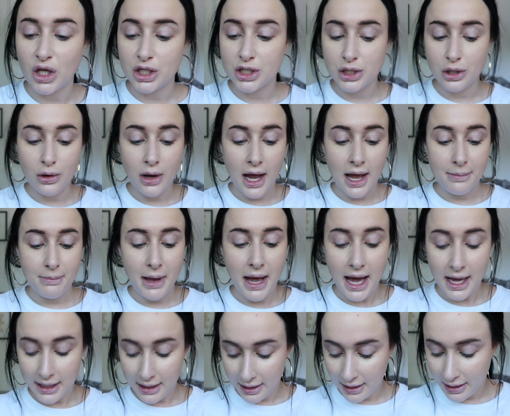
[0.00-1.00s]
So I
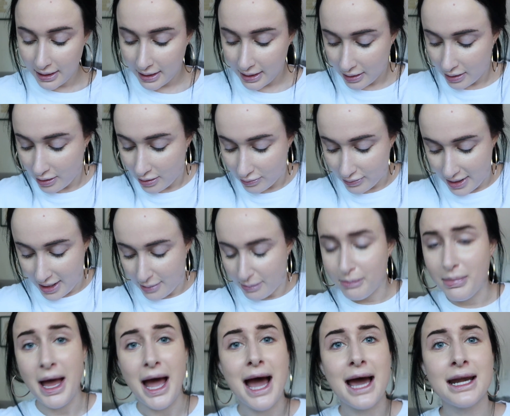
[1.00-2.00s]
patted it,
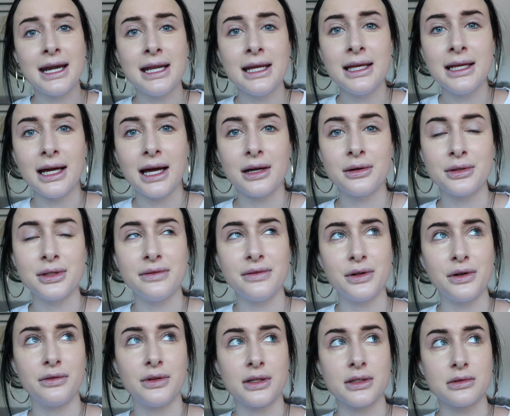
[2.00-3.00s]
I don't
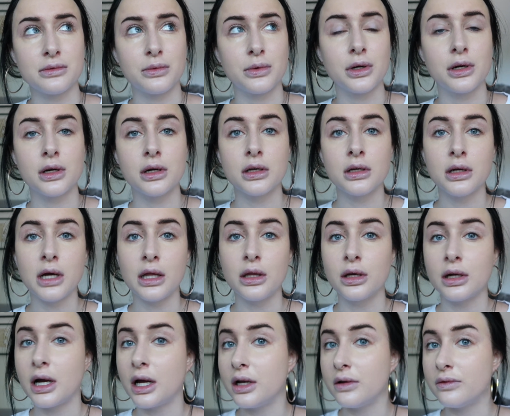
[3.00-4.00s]
even know if that's a word. I
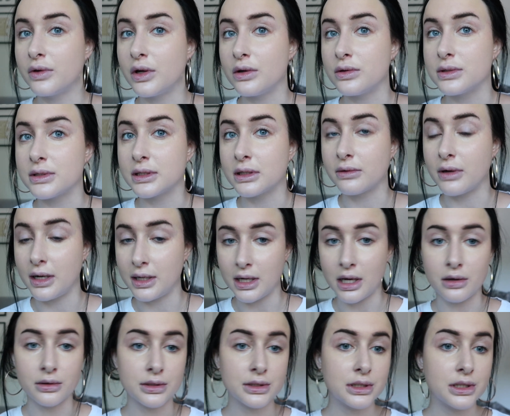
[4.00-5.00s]
look kind of ghostly right
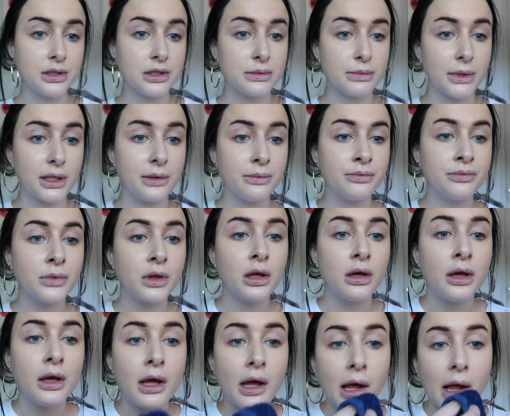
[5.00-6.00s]
now, excuse me.
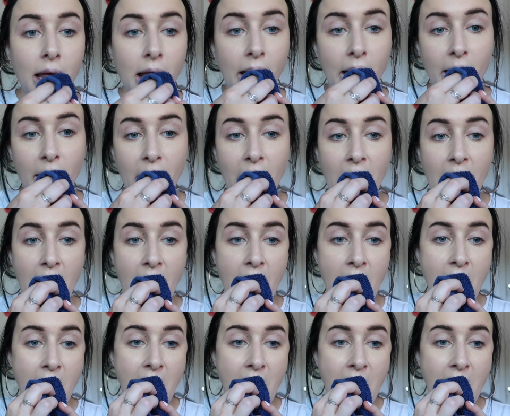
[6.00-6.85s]
Let me